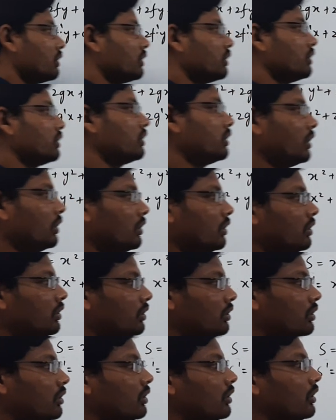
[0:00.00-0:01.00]

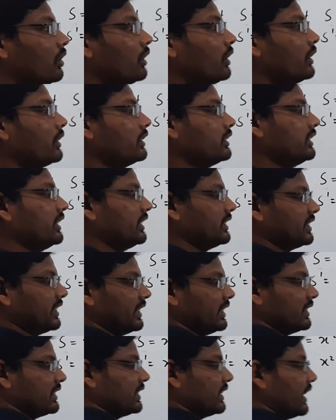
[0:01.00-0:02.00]
So this
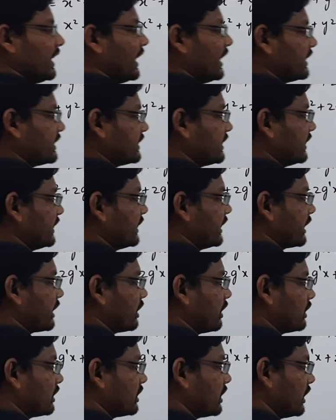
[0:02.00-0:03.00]
is S is
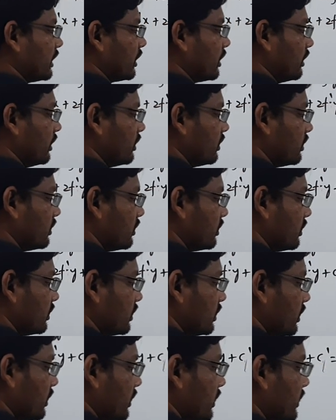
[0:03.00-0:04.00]
equal
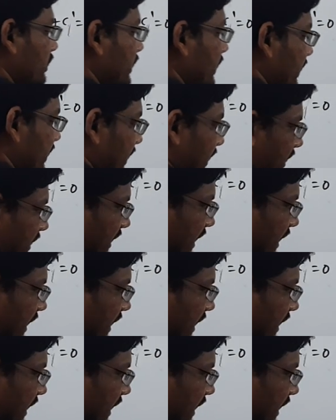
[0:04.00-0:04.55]
0. This is